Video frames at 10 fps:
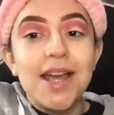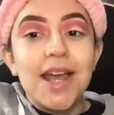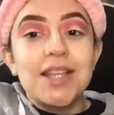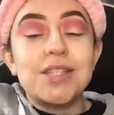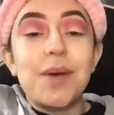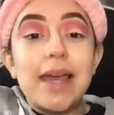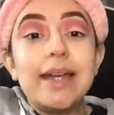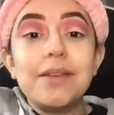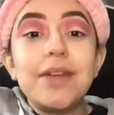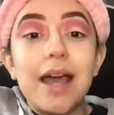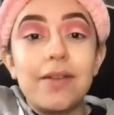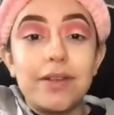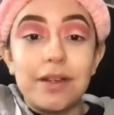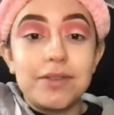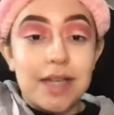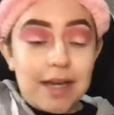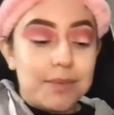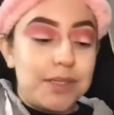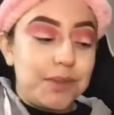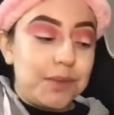So I didn't even have enough time
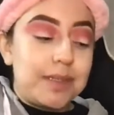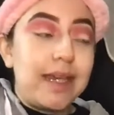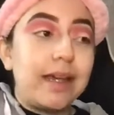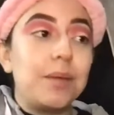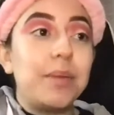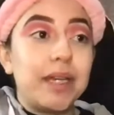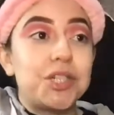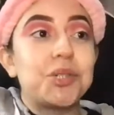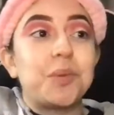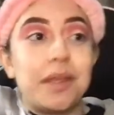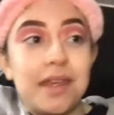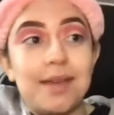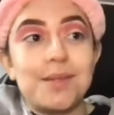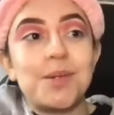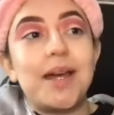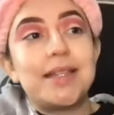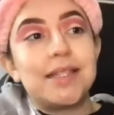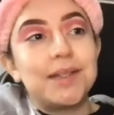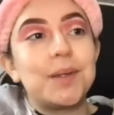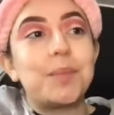to take a picture with him. So I
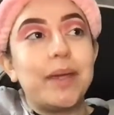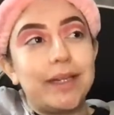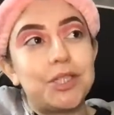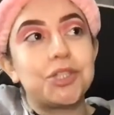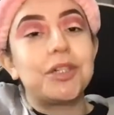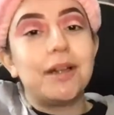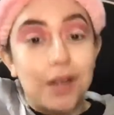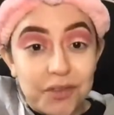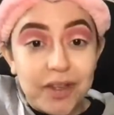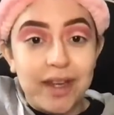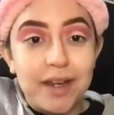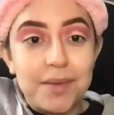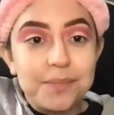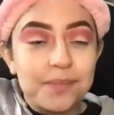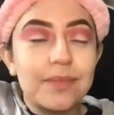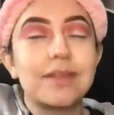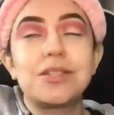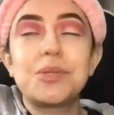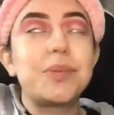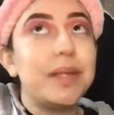took a picture of him, which
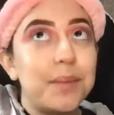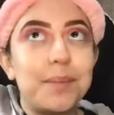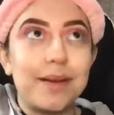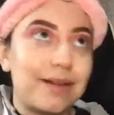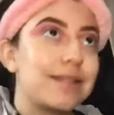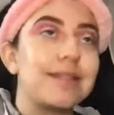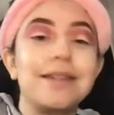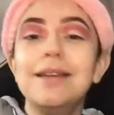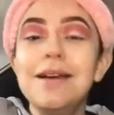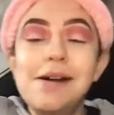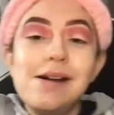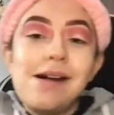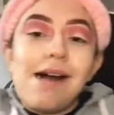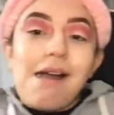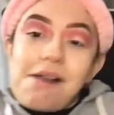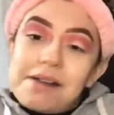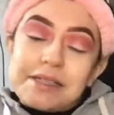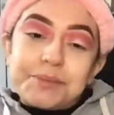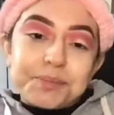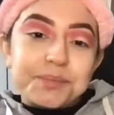is really embarrassing.
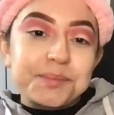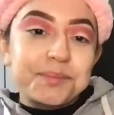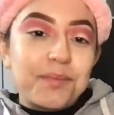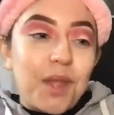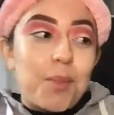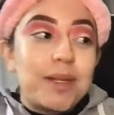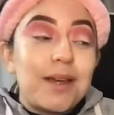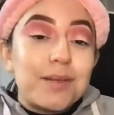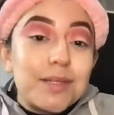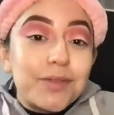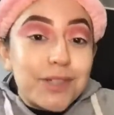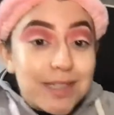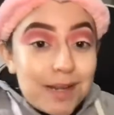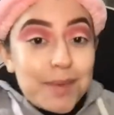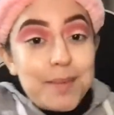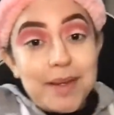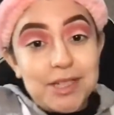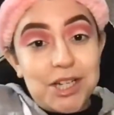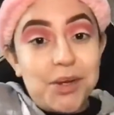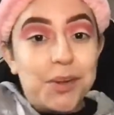But that was the first time I met
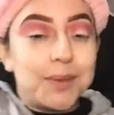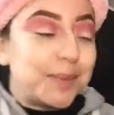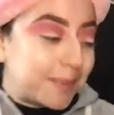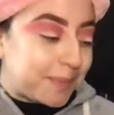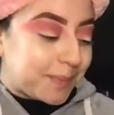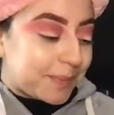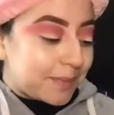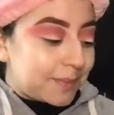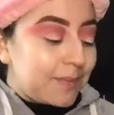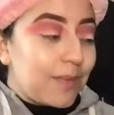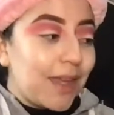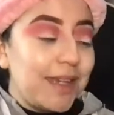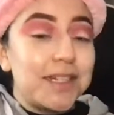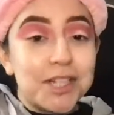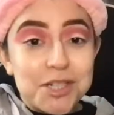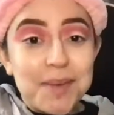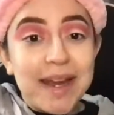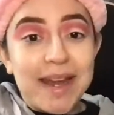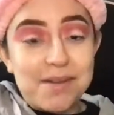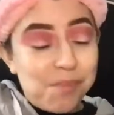J. Cole. He touched my
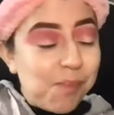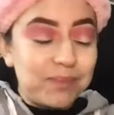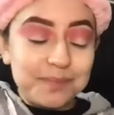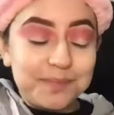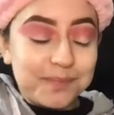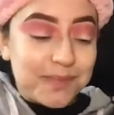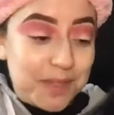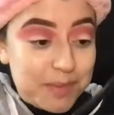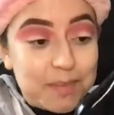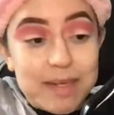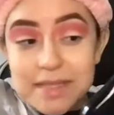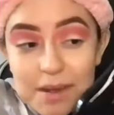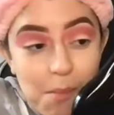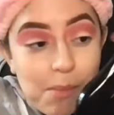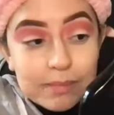hand. It was amazing.